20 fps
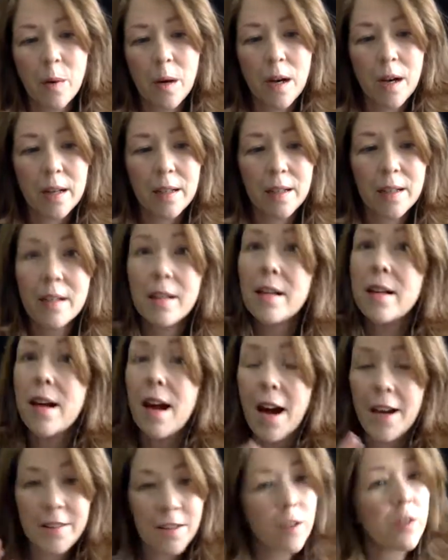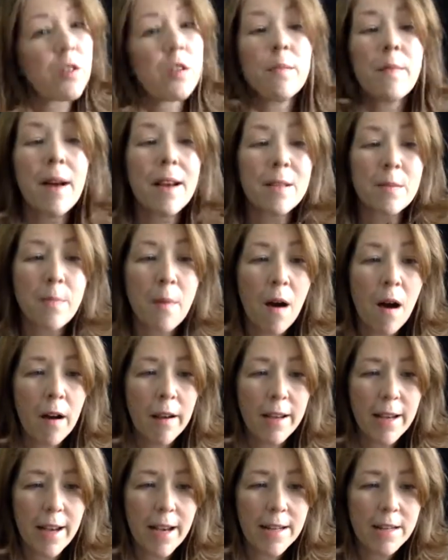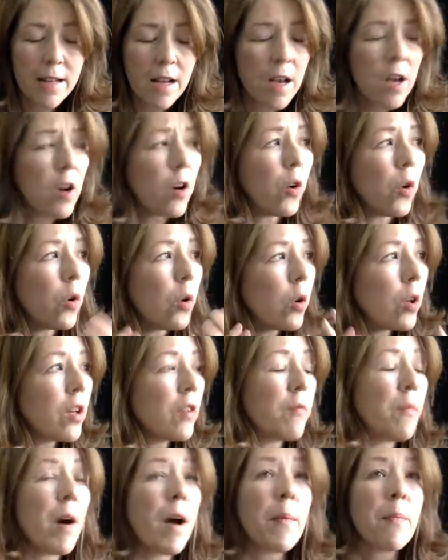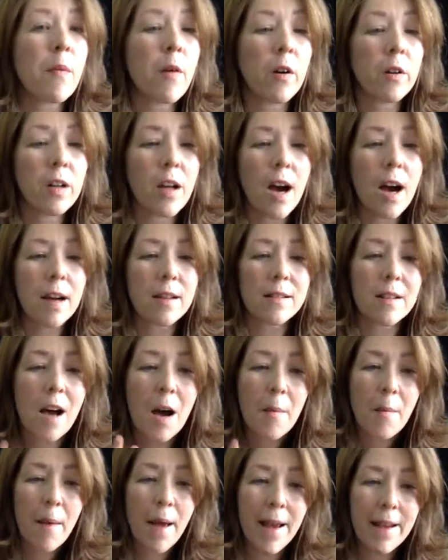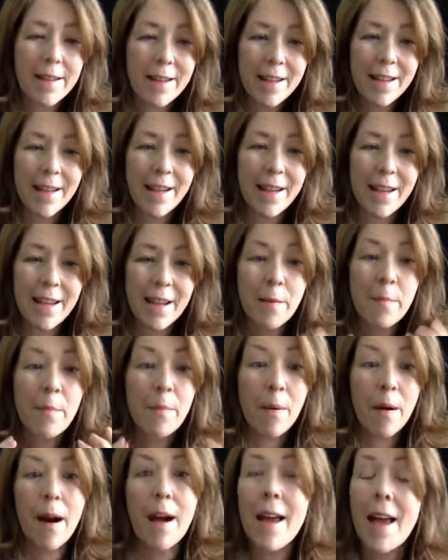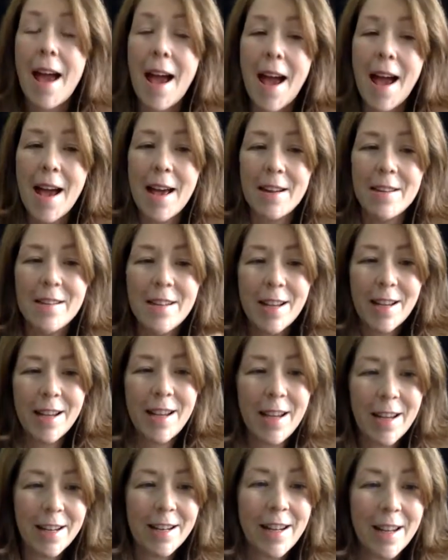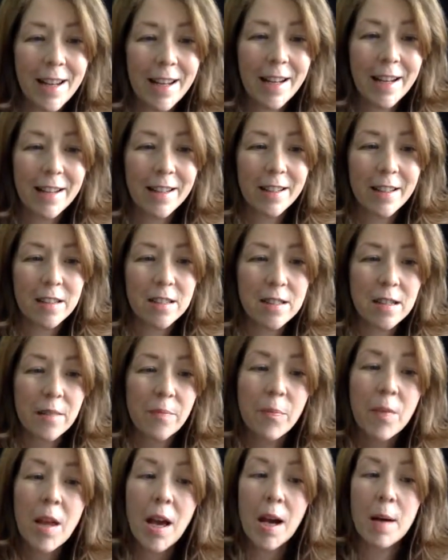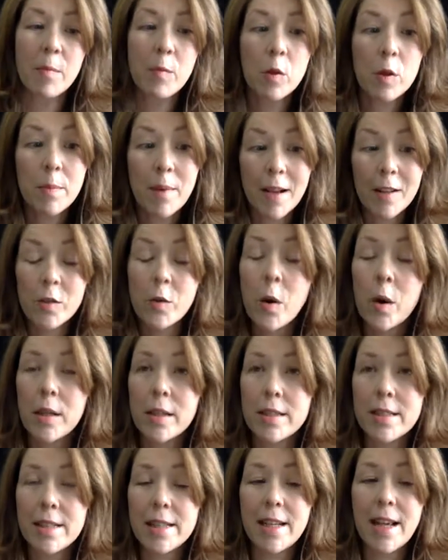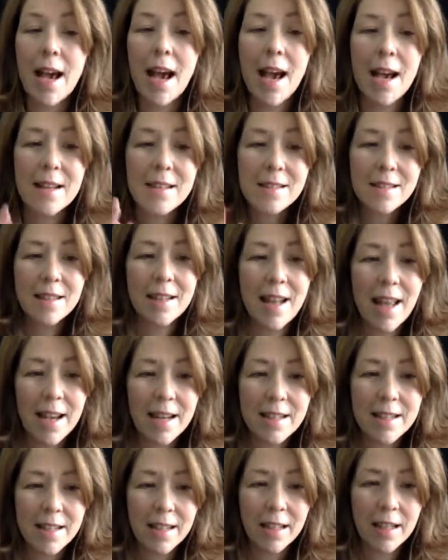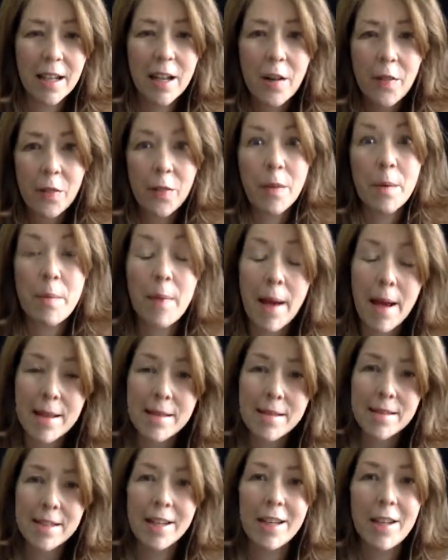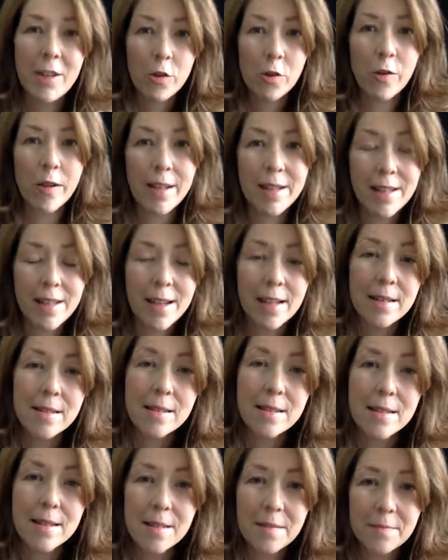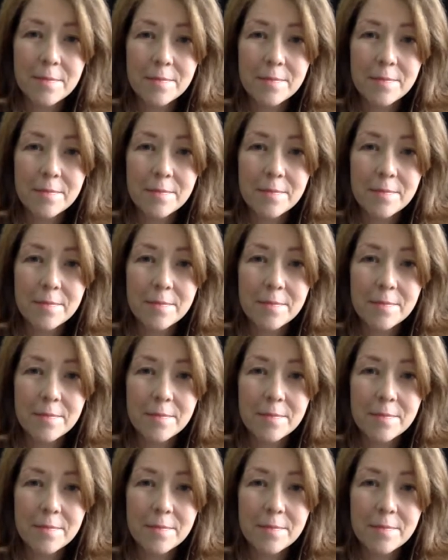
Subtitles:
work. I don't do mass market. All of my products are made here by hand in England. I'm all about quality and selecting the best ingredients.